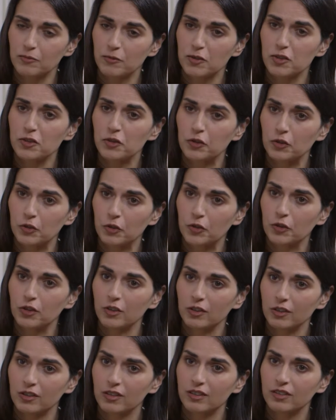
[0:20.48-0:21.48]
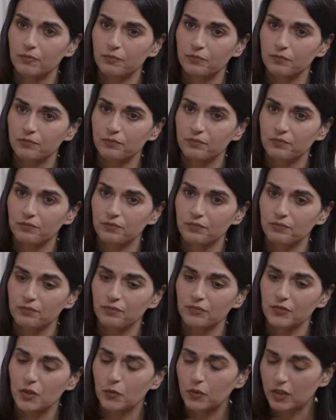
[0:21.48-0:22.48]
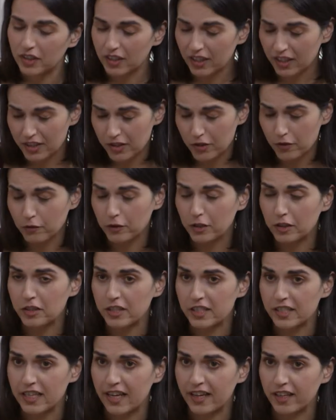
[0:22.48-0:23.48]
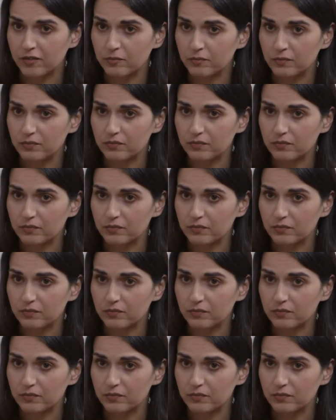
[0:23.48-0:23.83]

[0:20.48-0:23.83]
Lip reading: I'm sure. What can I do for you today?